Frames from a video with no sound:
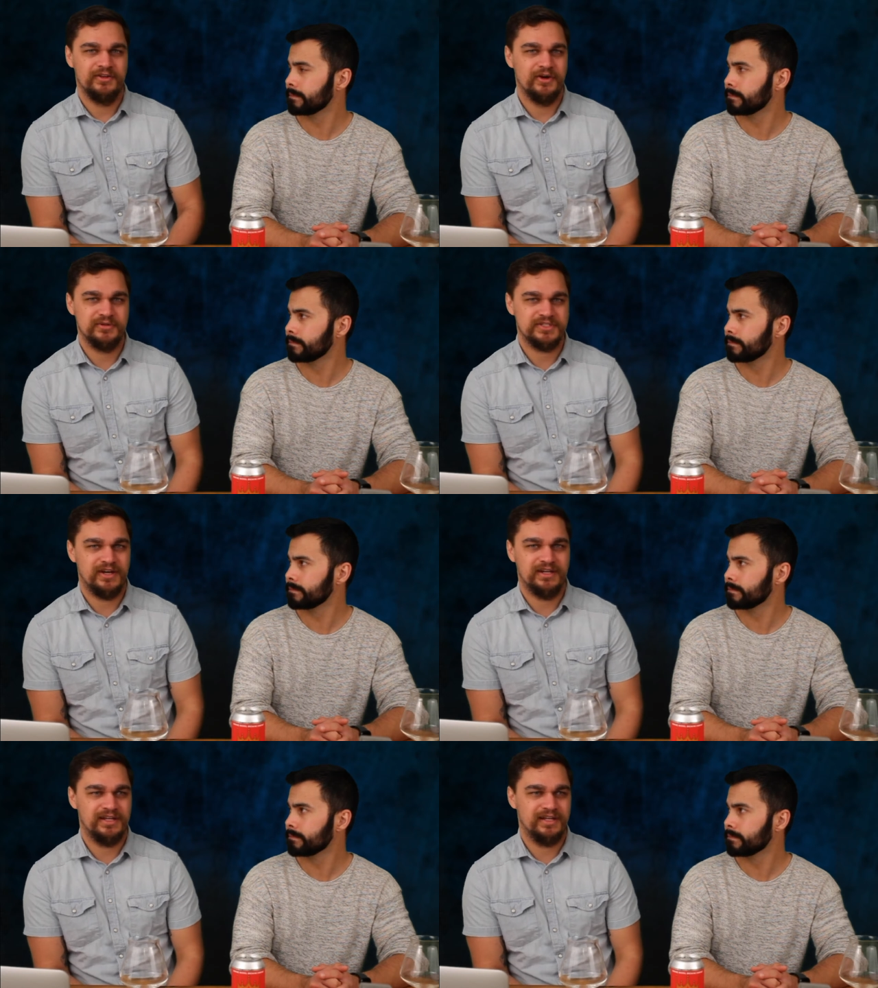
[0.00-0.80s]
Speaker 1: notes
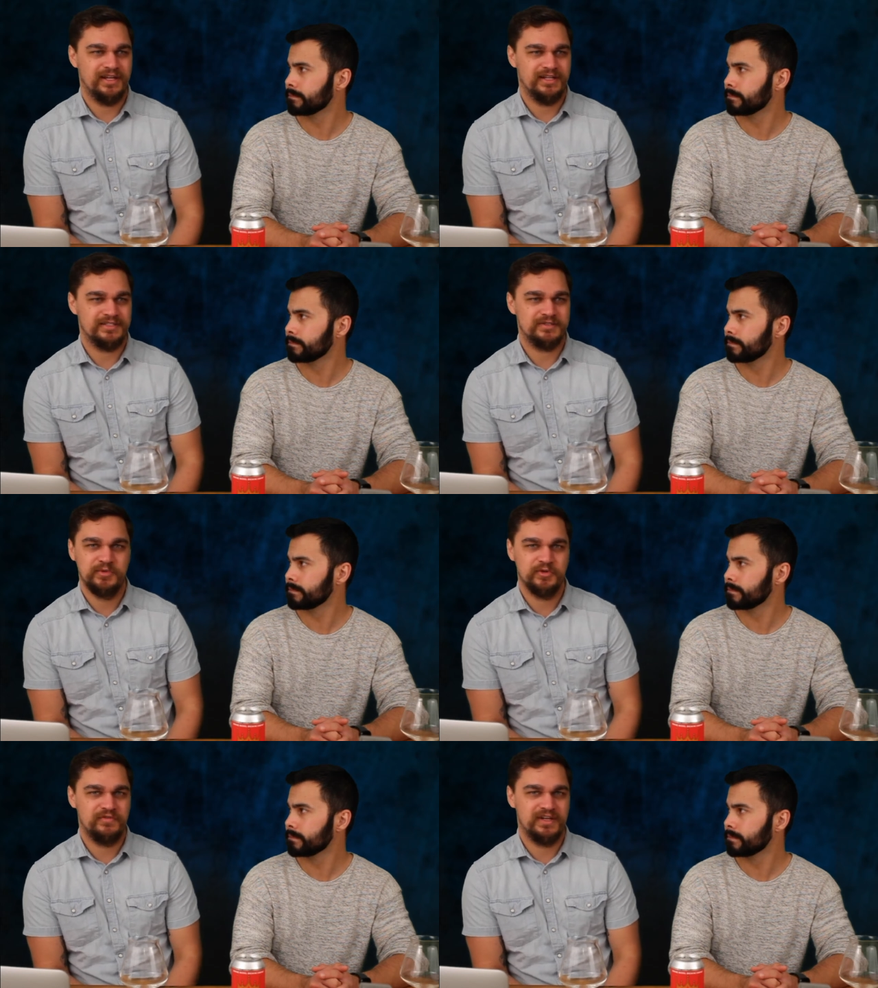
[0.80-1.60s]
on it, and
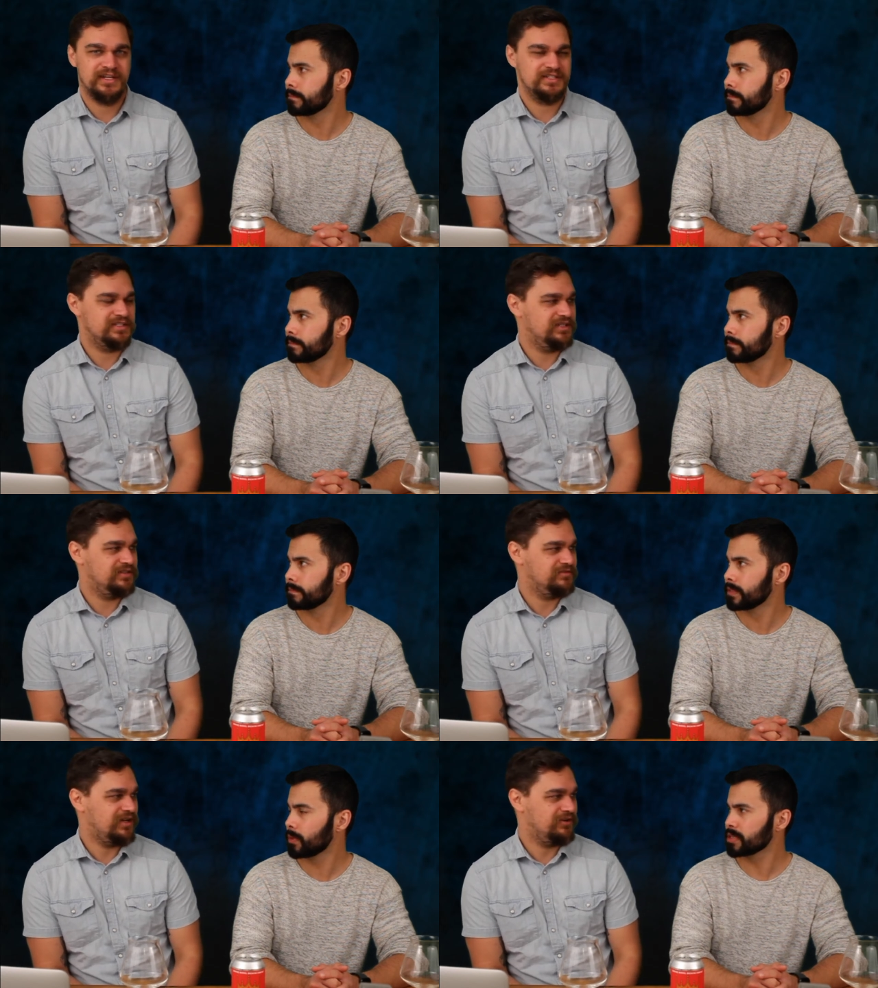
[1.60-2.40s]
smooth finish,
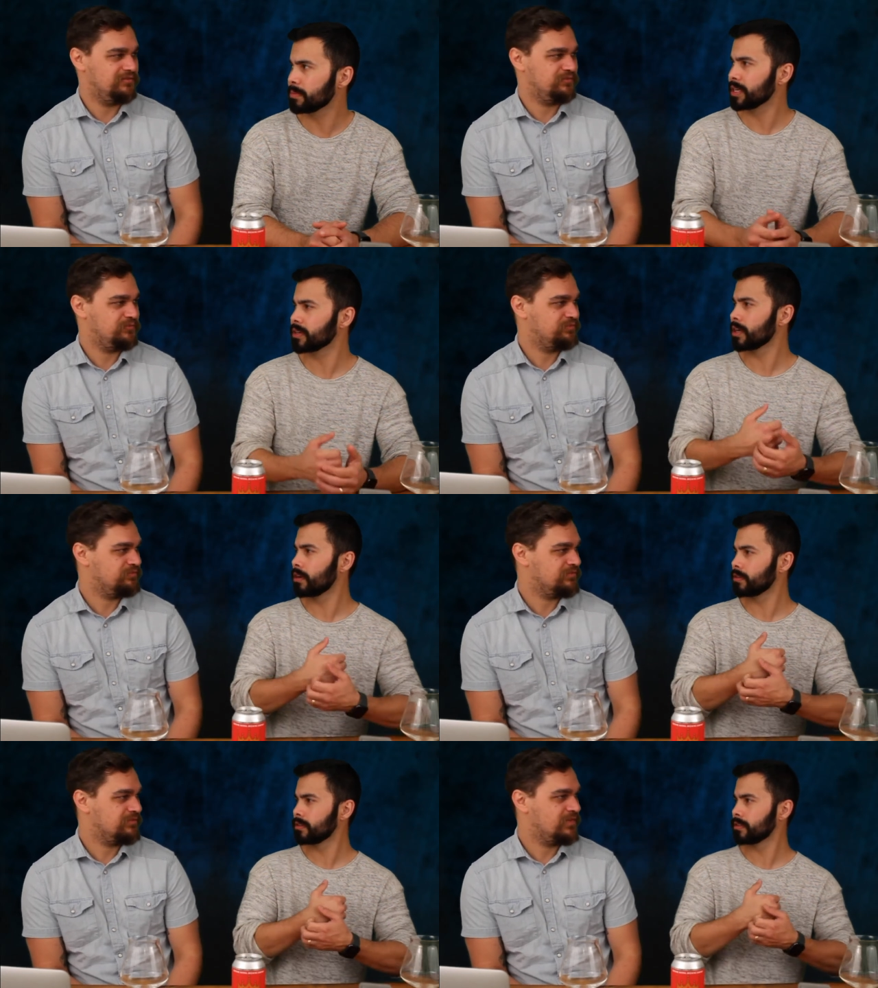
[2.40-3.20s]
and wasn't I, bitter at
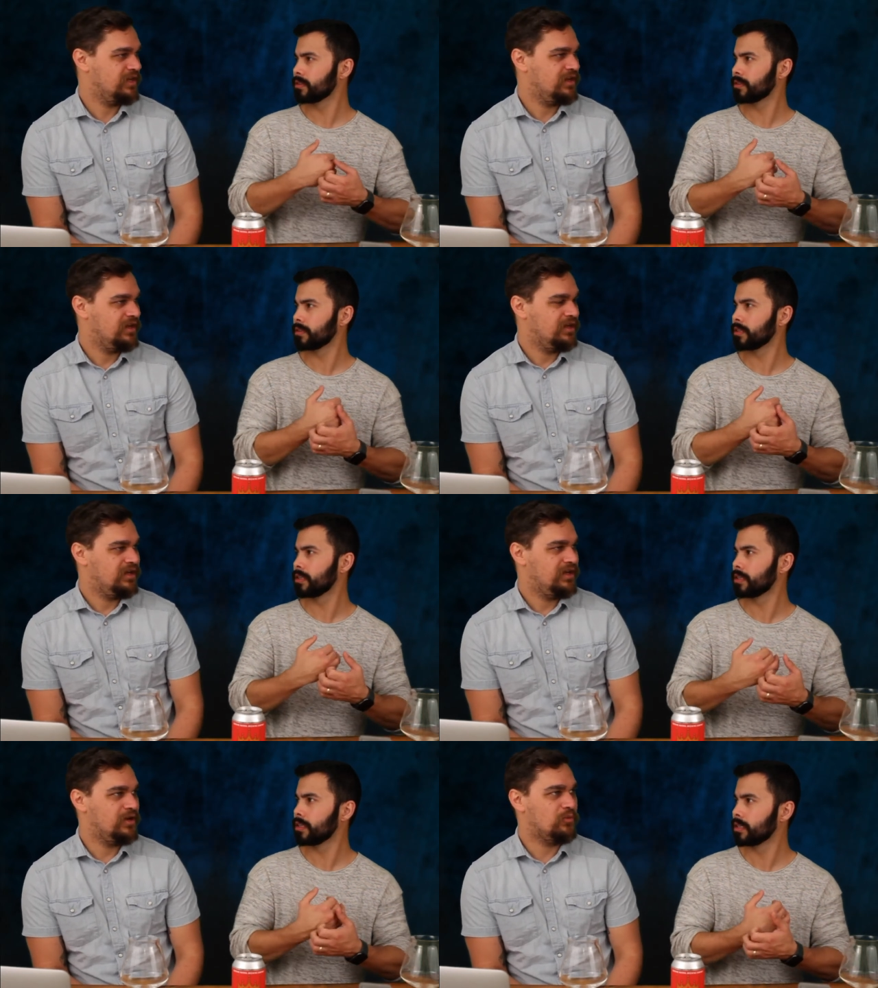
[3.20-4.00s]
all.
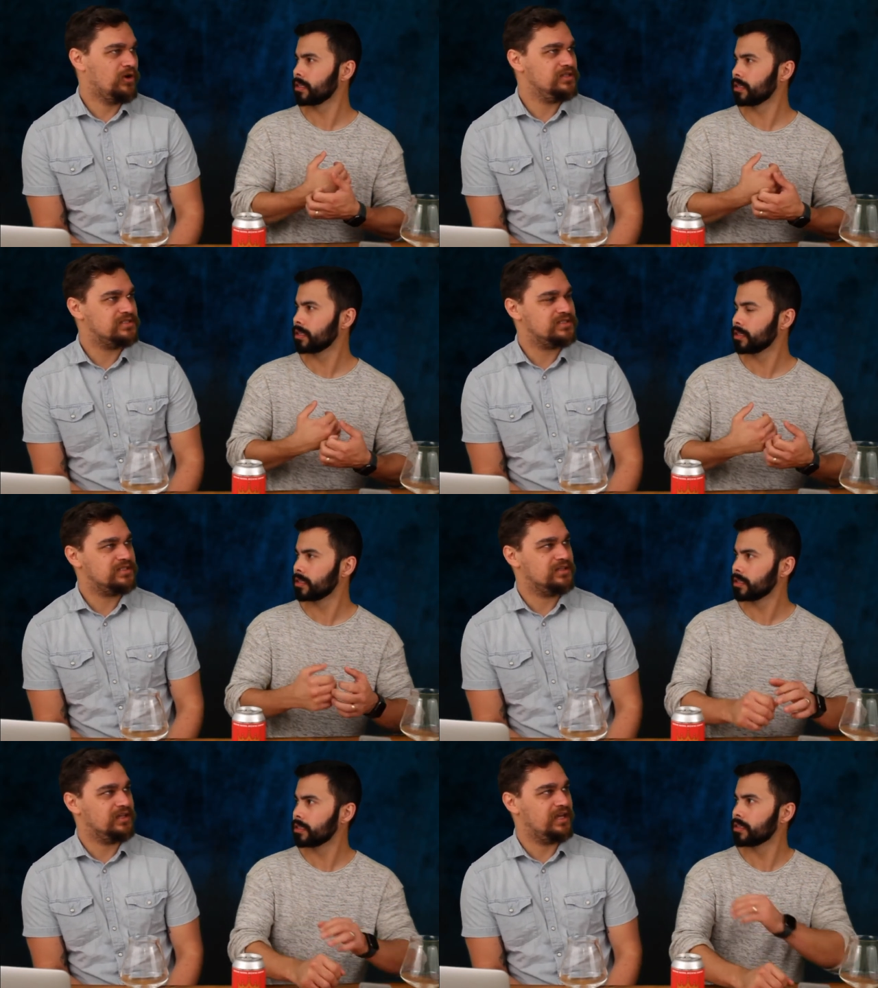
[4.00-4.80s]
It was
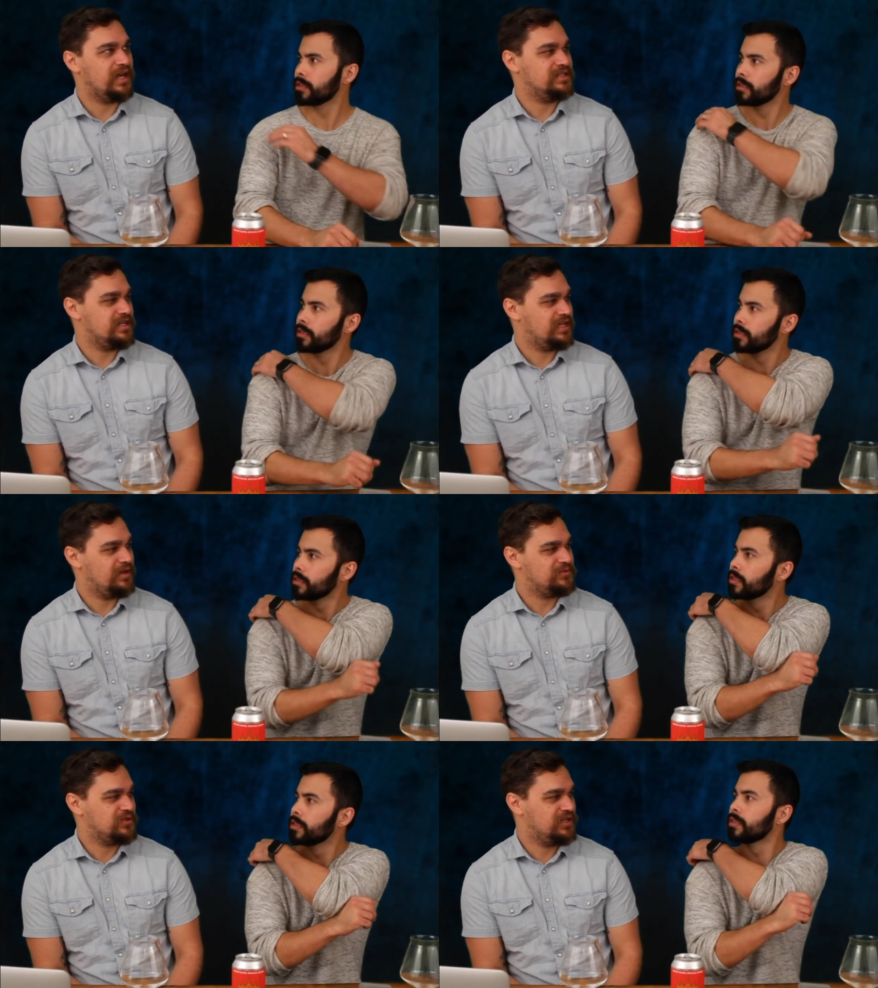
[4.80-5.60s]
like as I
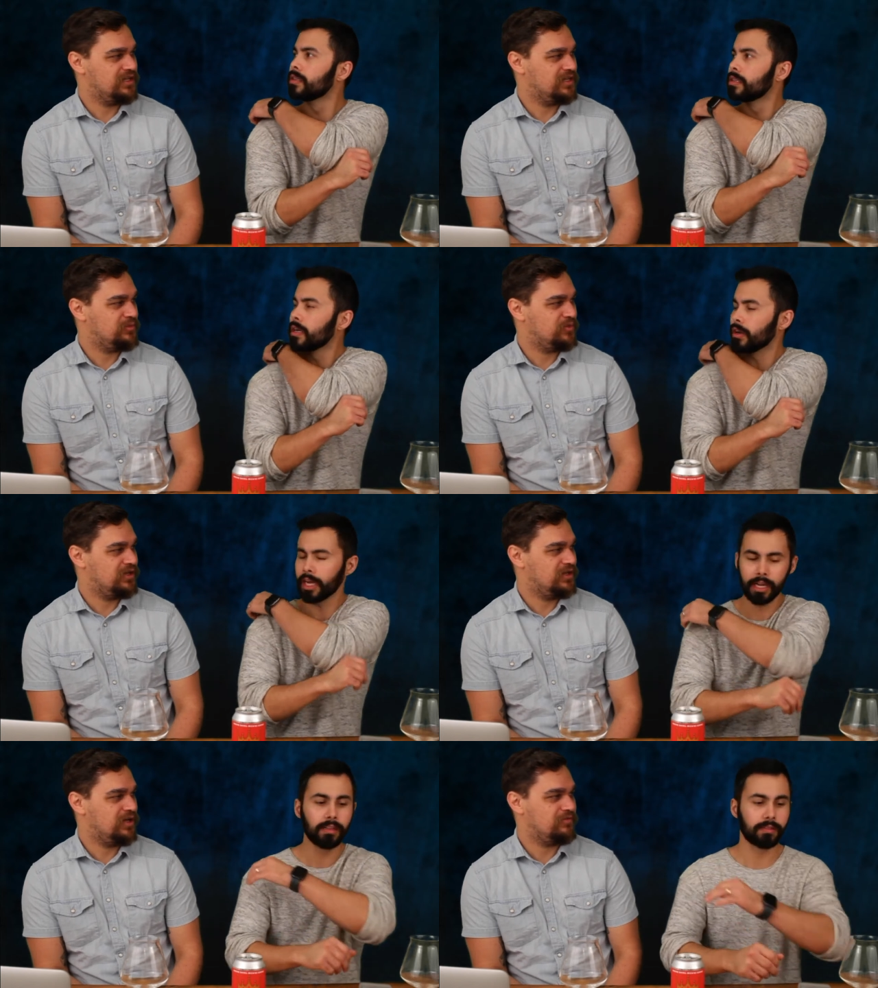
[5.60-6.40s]
kept drinking it, but
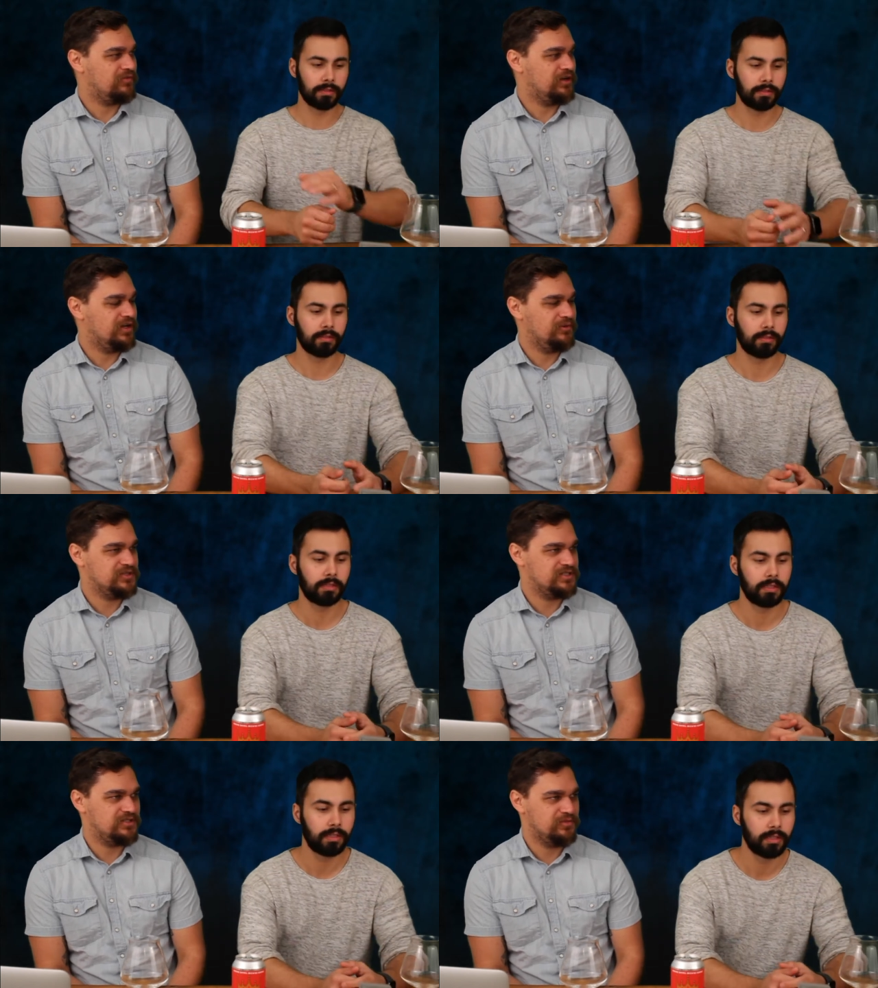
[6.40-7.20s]
okay. up front it
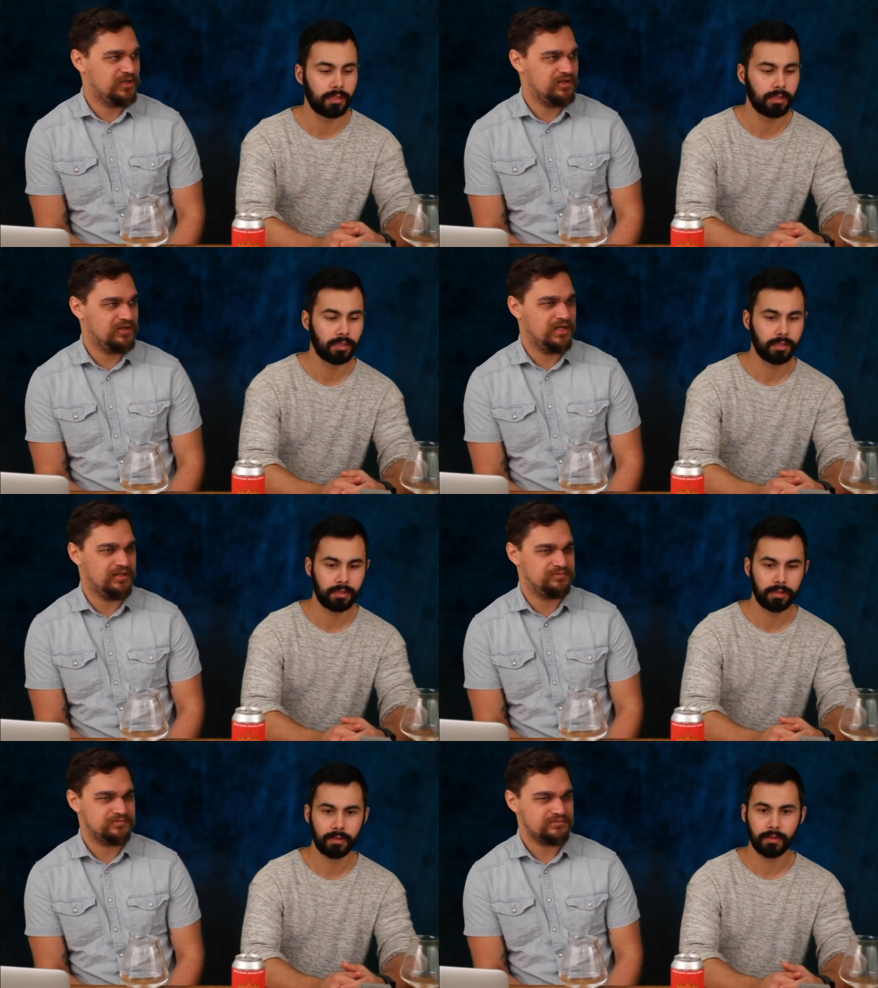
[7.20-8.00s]
wasn't too bitter,
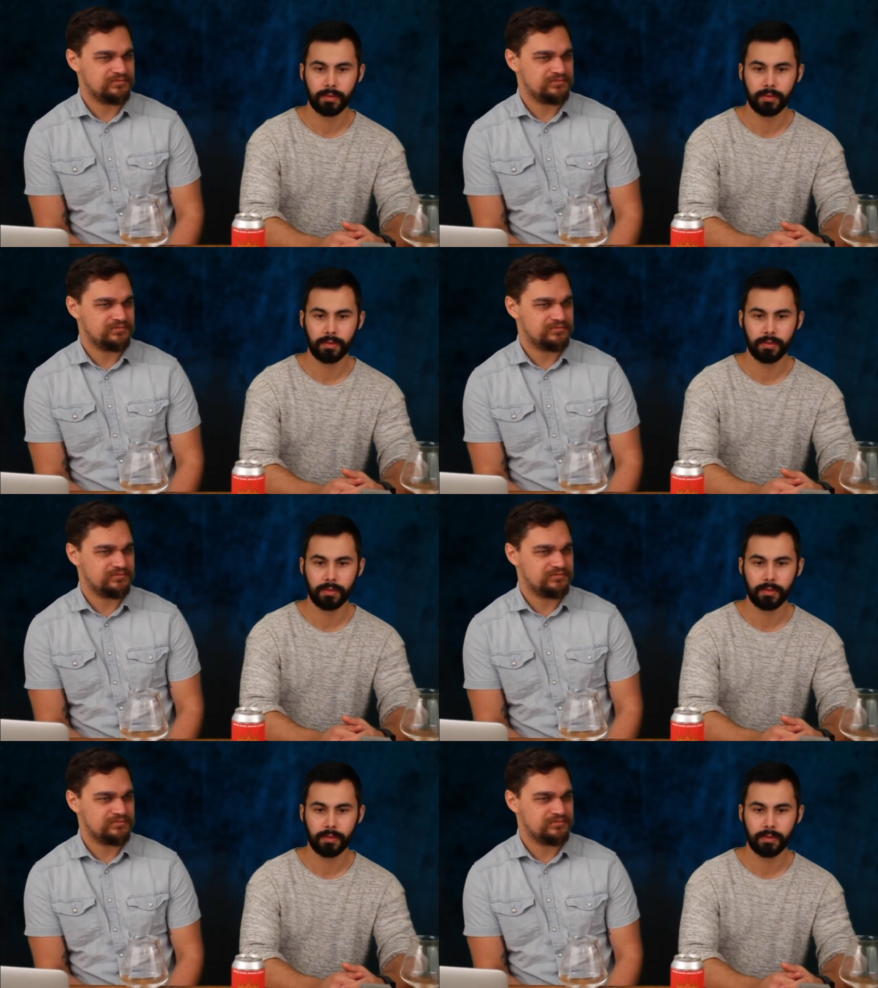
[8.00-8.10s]
and